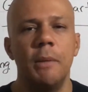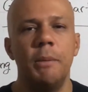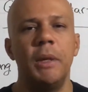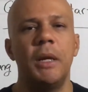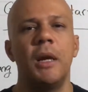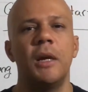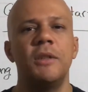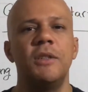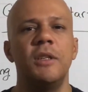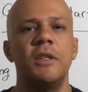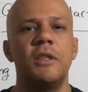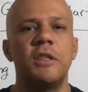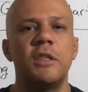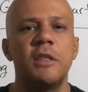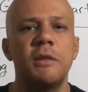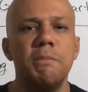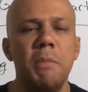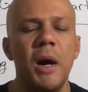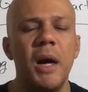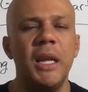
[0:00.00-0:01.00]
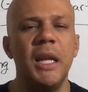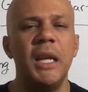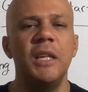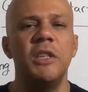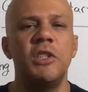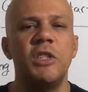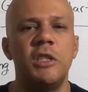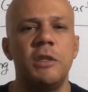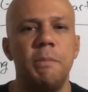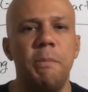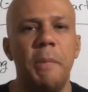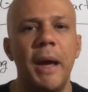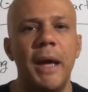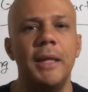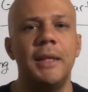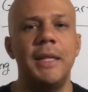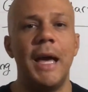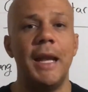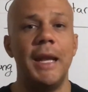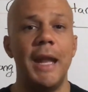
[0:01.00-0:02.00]
because it's money
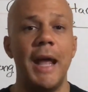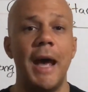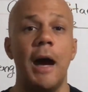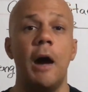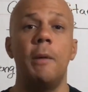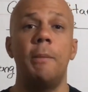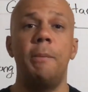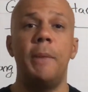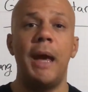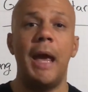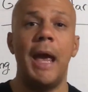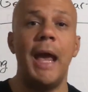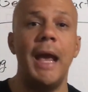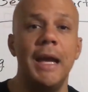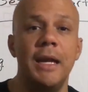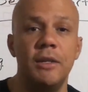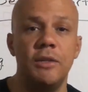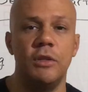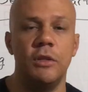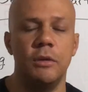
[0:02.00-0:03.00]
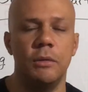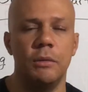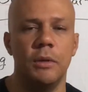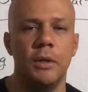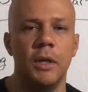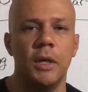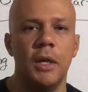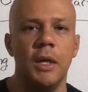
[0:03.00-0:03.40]
spent that now pays you.